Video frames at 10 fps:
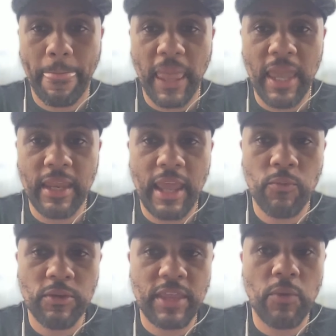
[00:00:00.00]
and, and
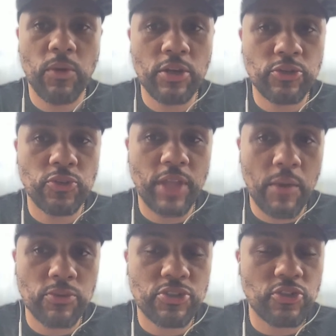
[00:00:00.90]
what they will do, they
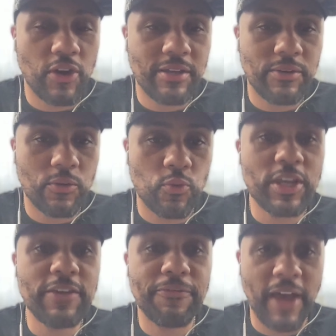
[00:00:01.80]
will start
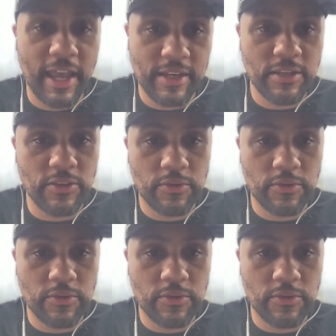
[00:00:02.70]
refining.